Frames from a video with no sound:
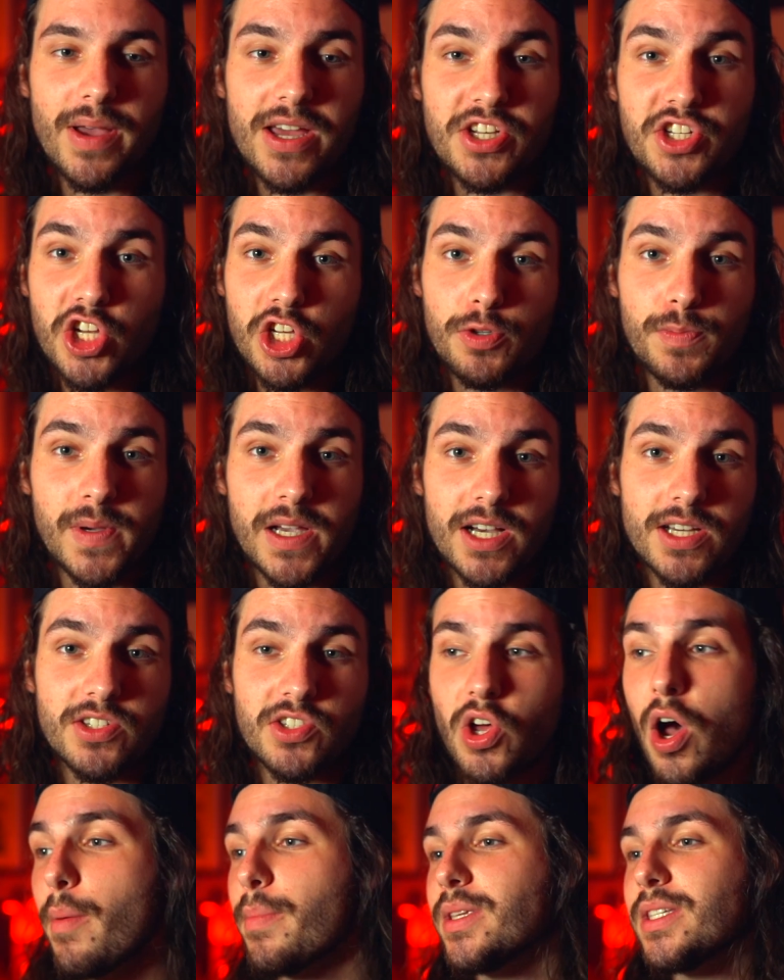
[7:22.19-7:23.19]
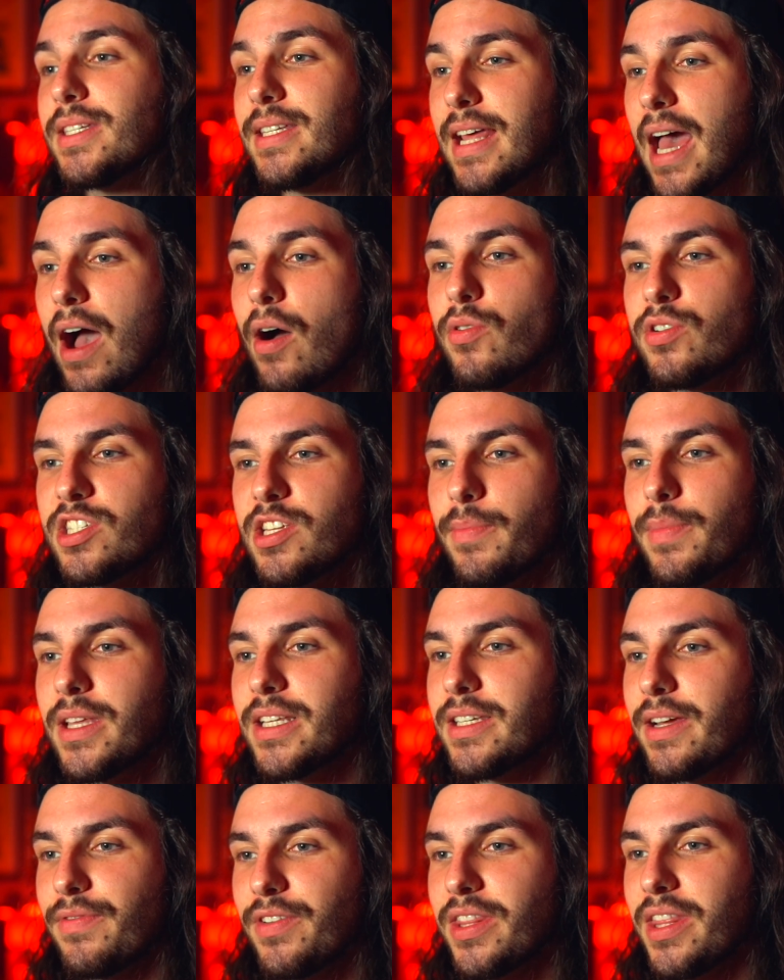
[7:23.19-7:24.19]
And just because zombies now is
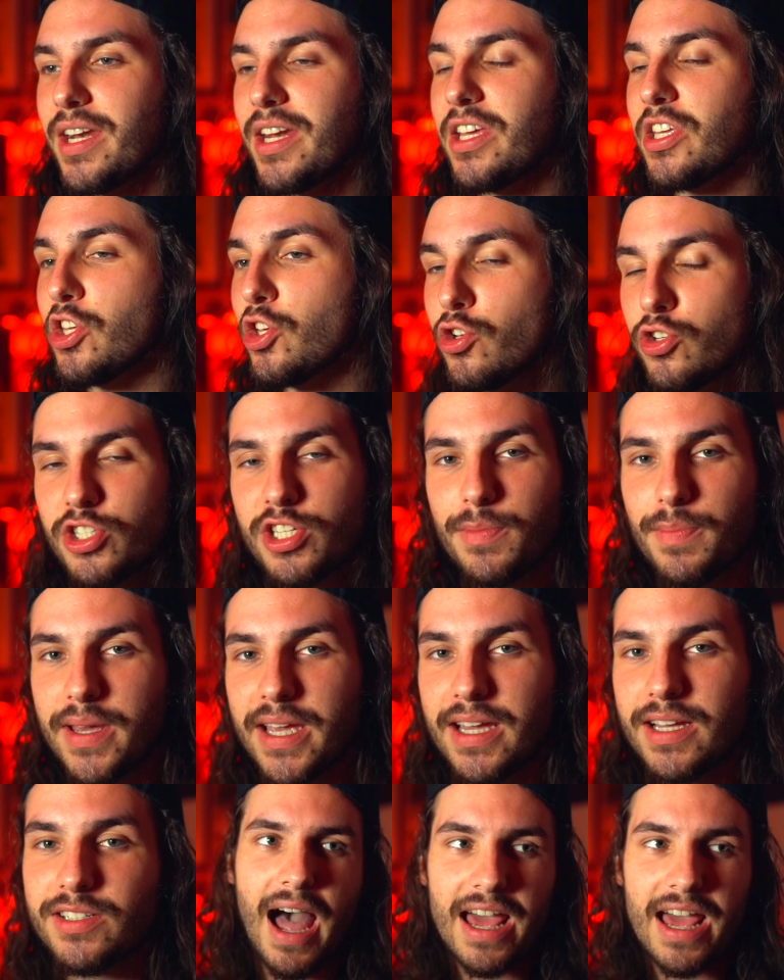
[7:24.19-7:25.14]
something different than it used to be,